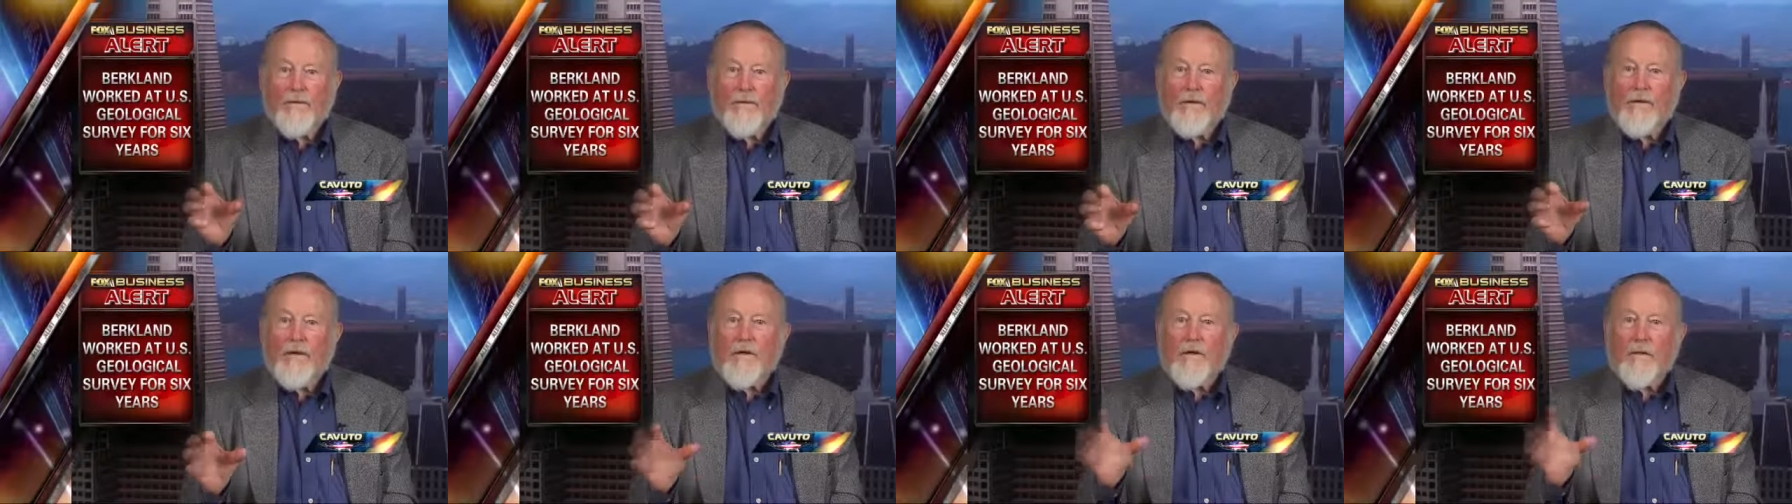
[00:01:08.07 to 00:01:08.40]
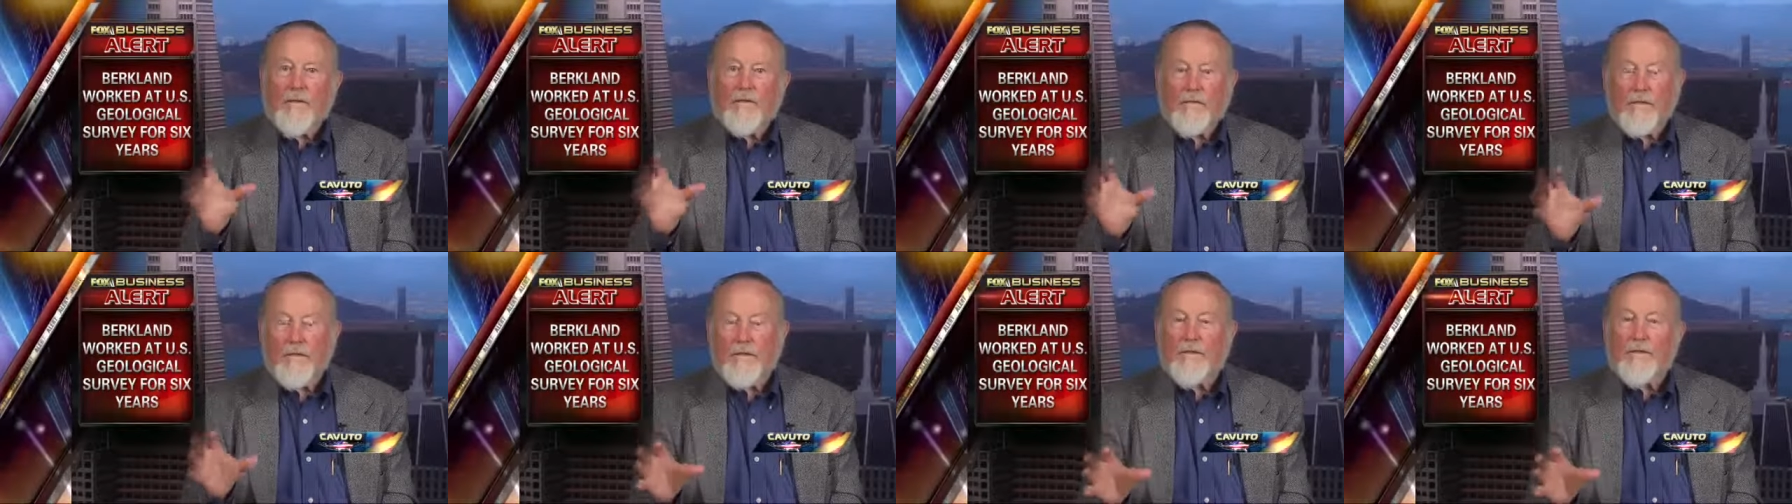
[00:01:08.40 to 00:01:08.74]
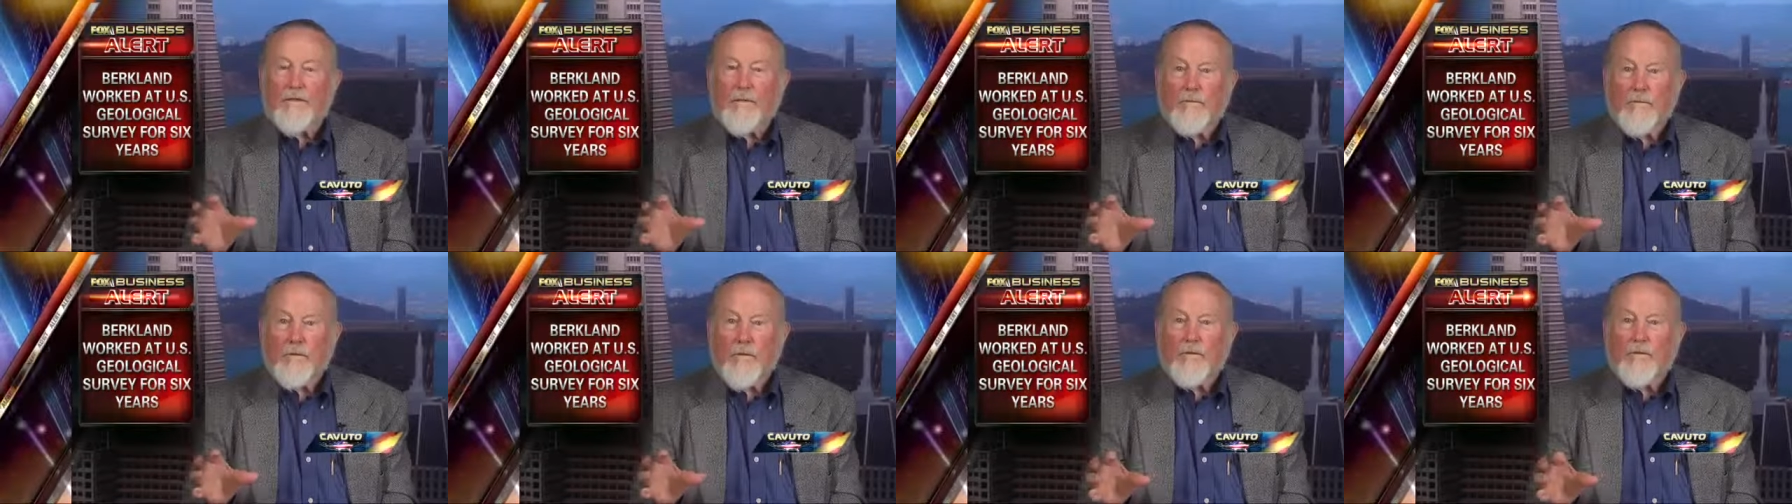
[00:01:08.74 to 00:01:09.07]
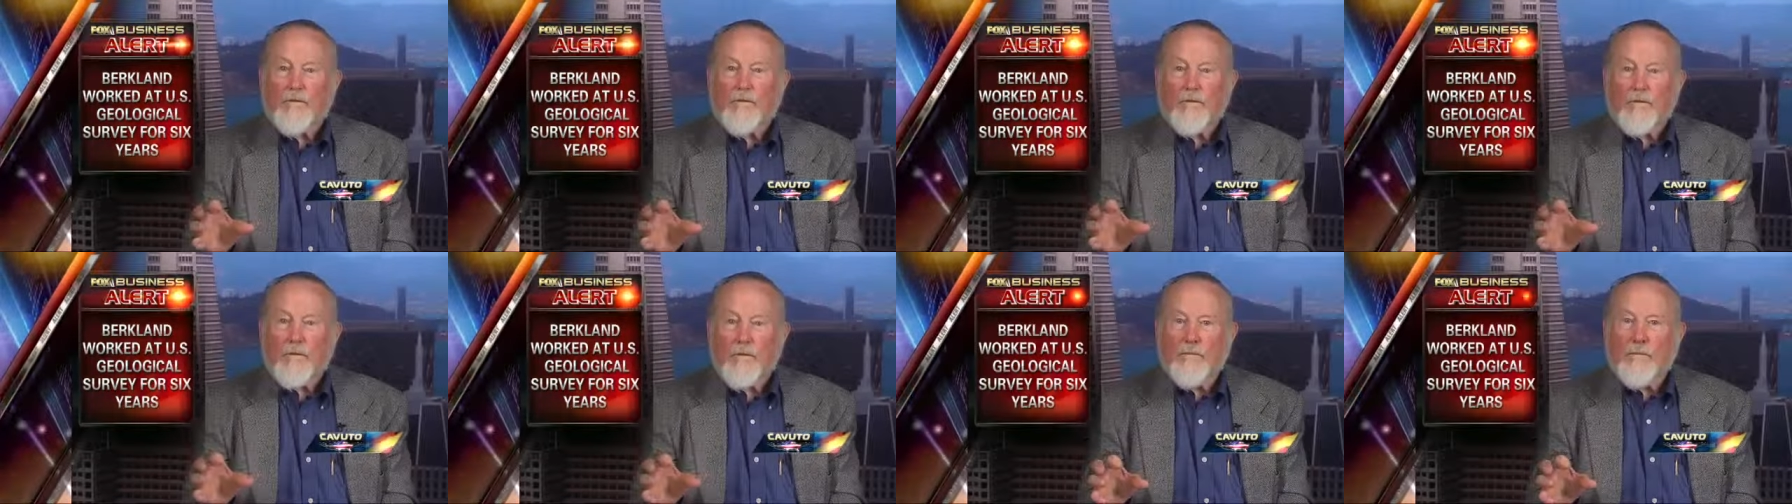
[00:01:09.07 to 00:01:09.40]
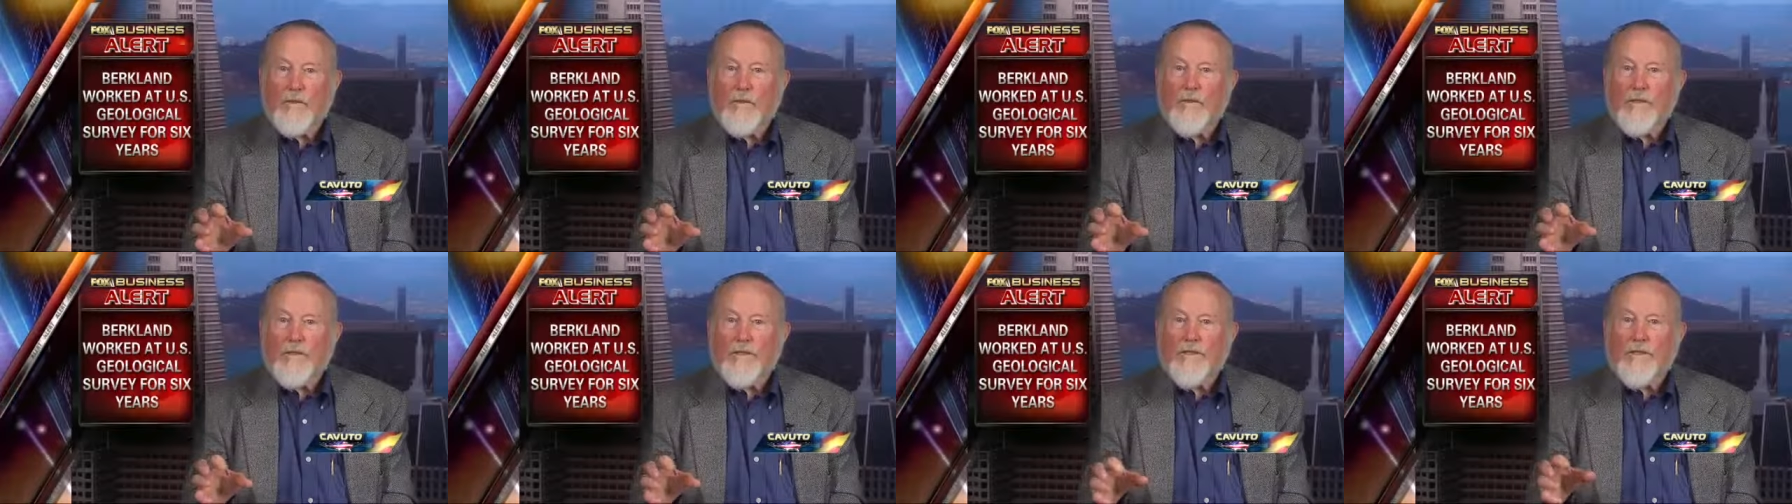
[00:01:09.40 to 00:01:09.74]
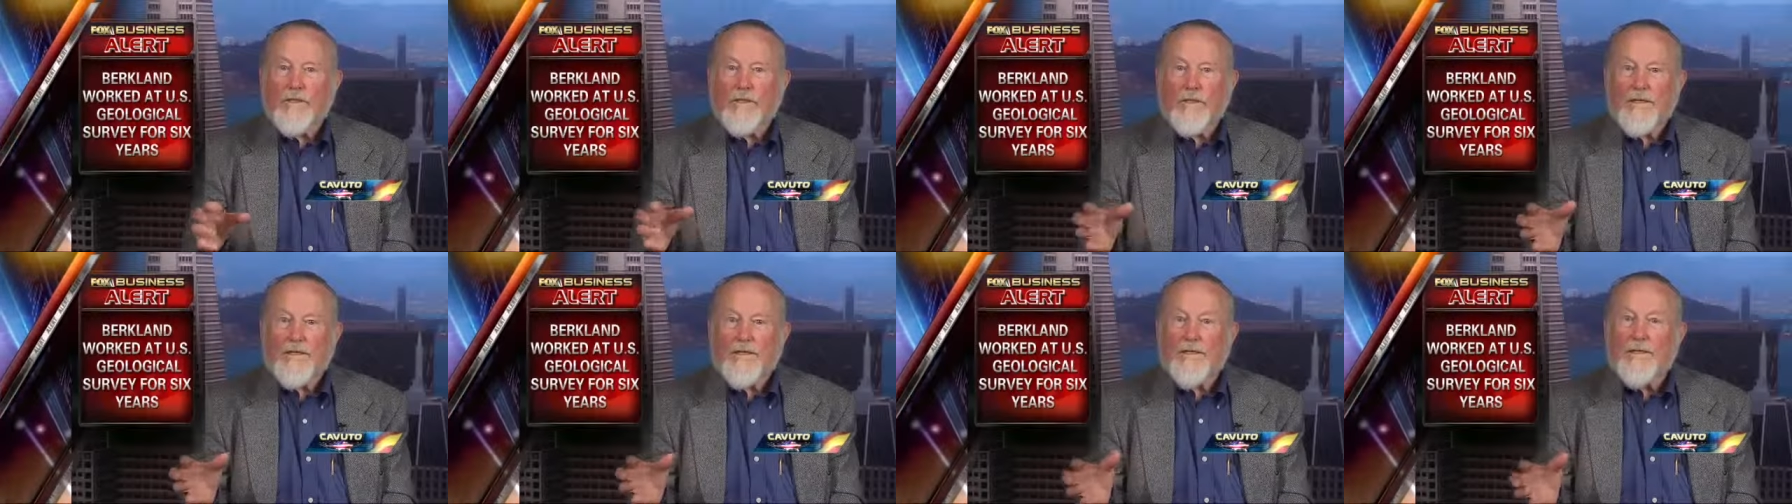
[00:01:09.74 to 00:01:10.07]
the closest approach of the moon
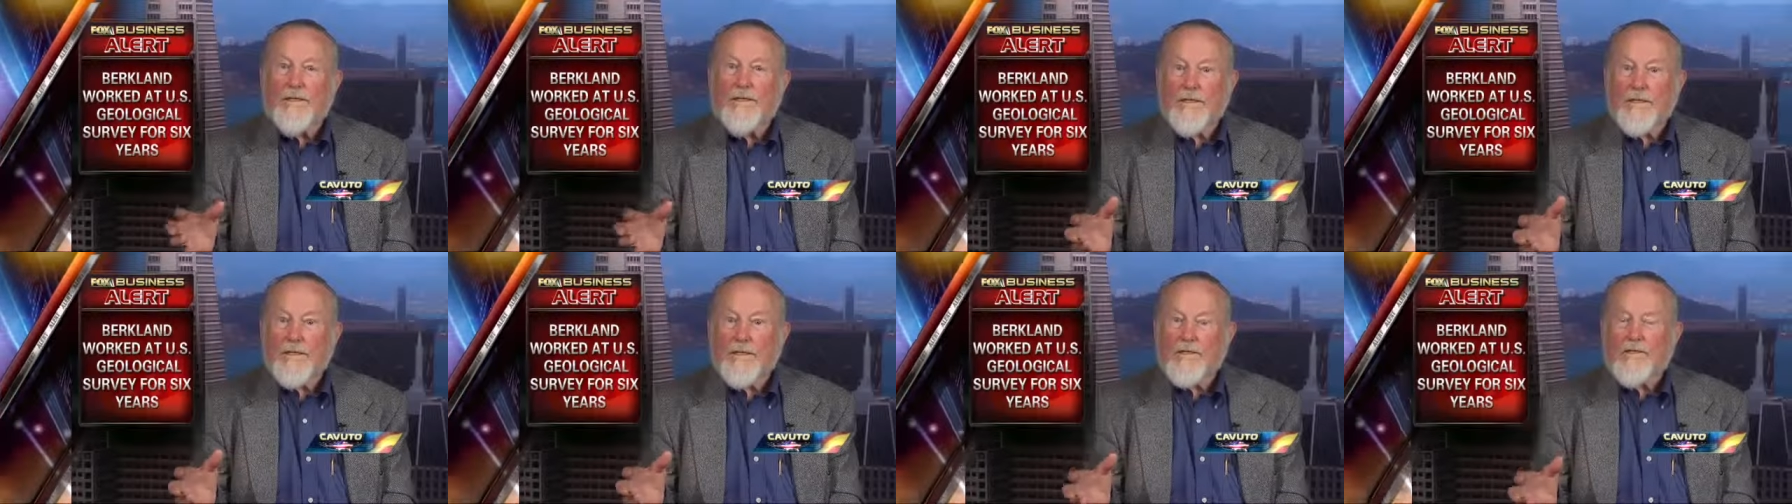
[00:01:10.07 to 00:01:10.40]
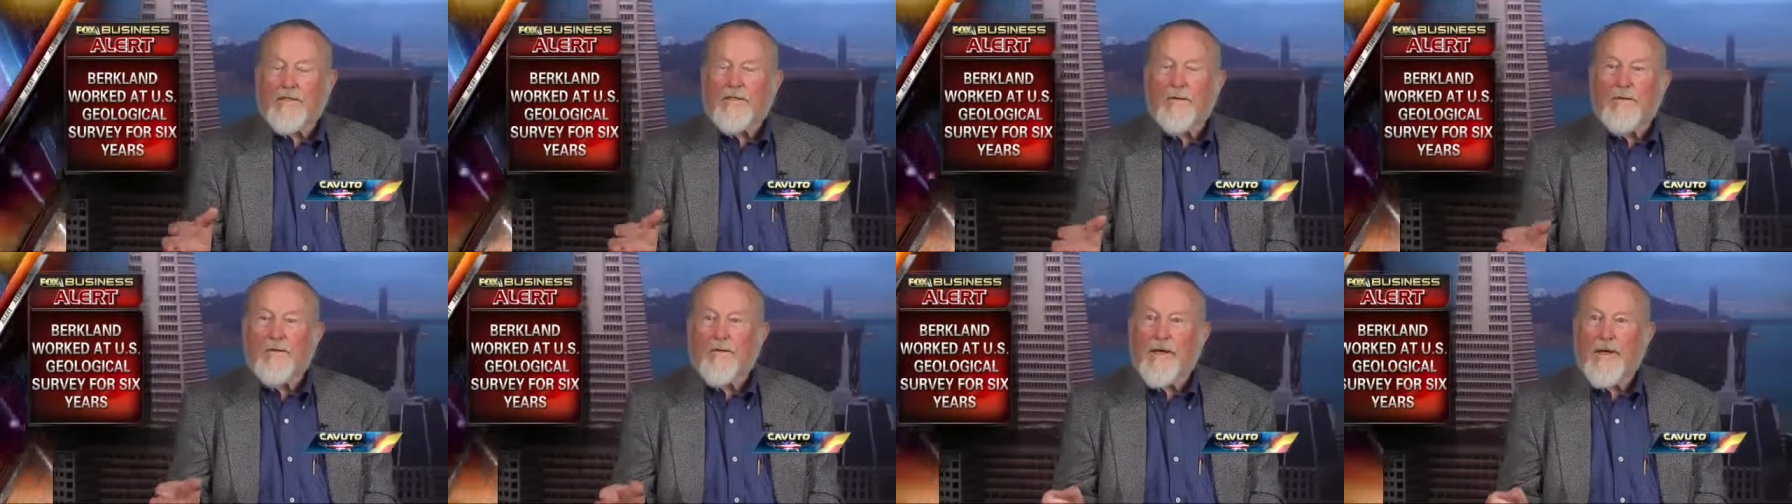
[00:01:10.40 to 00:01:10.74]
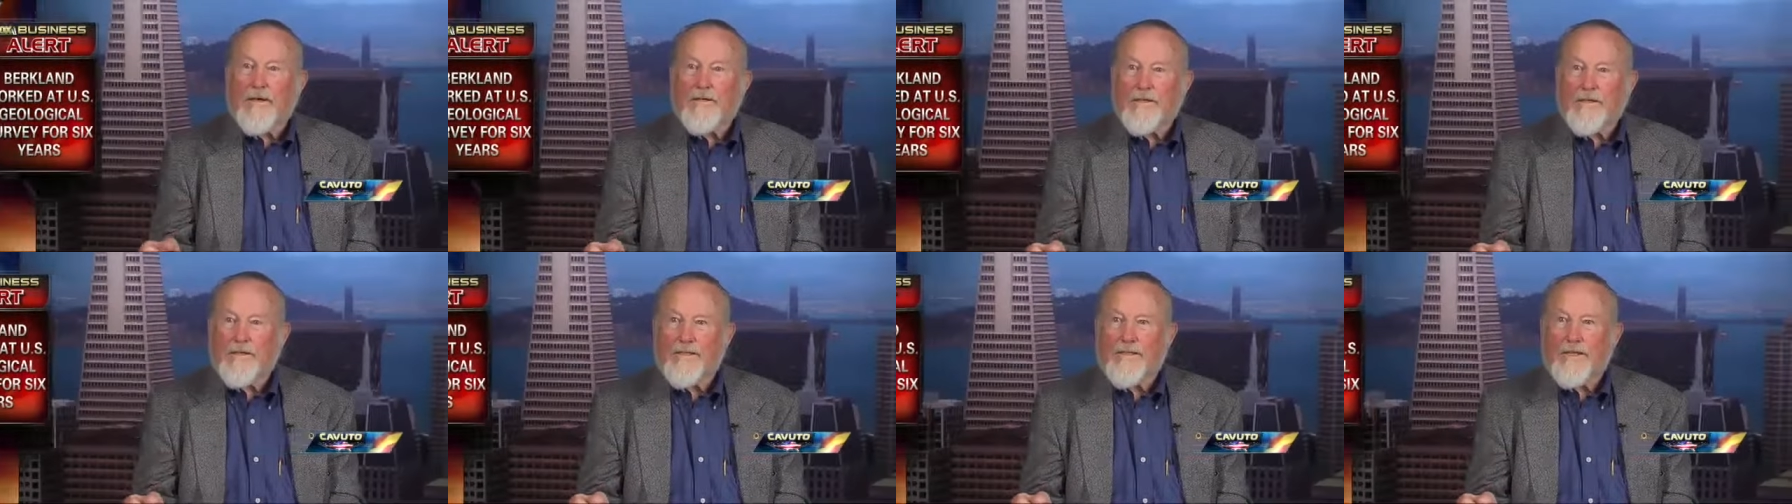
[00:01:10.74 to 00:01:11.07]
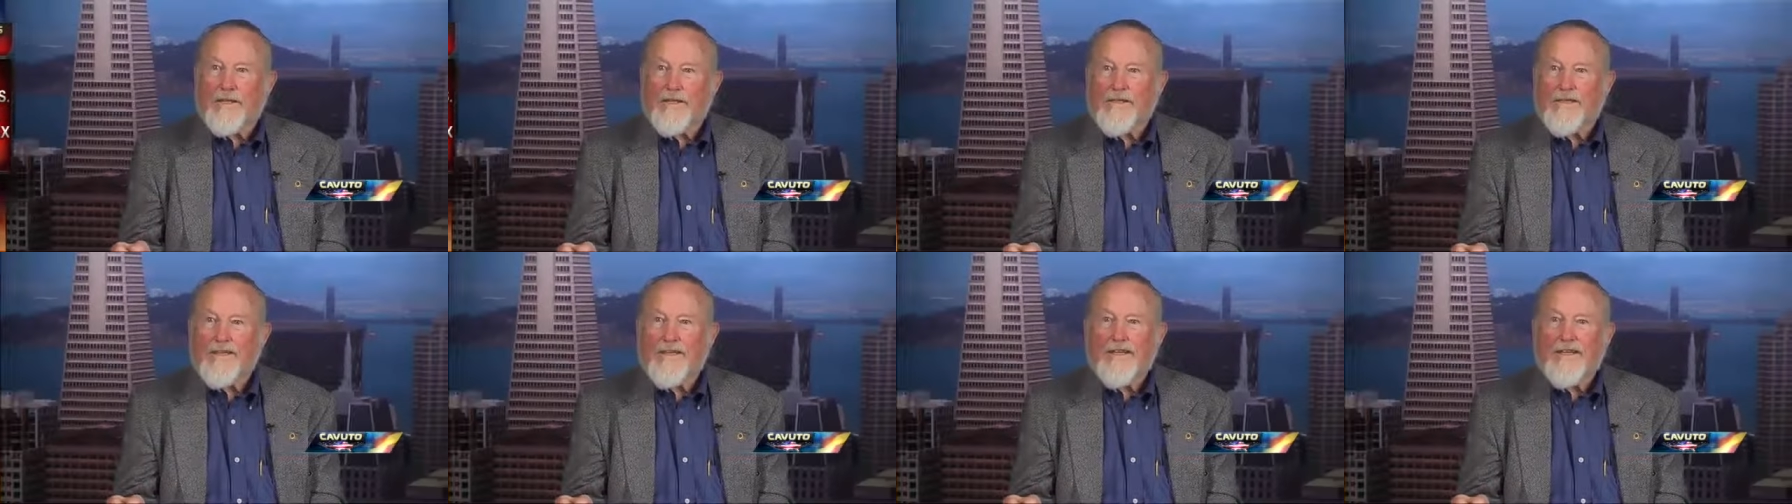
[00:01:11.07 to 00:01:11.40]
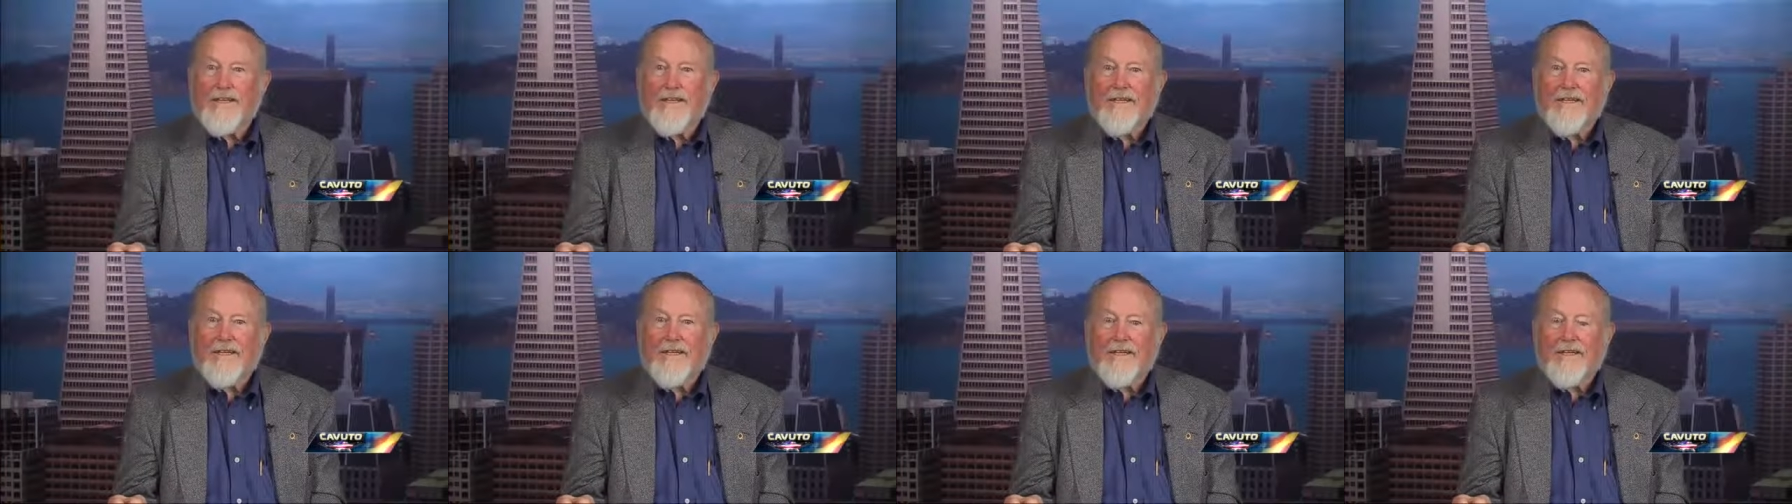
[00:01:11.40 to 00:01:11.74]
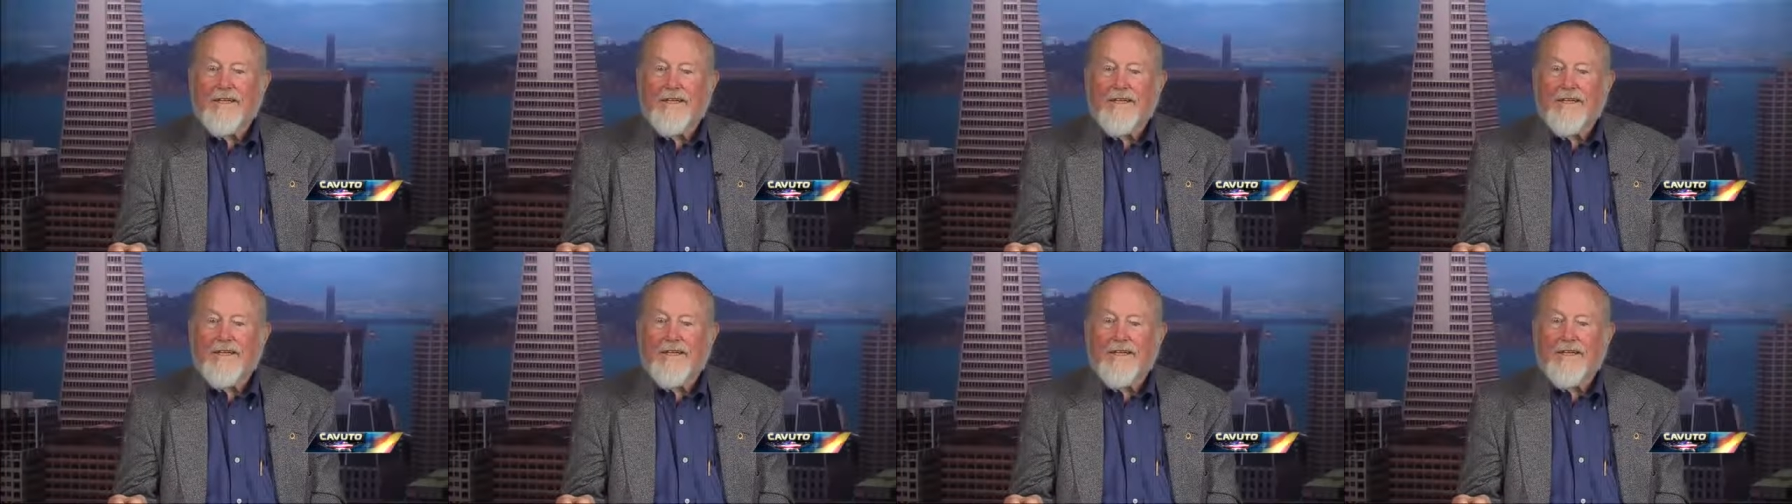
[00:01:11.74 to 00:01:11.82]
until the year 2016.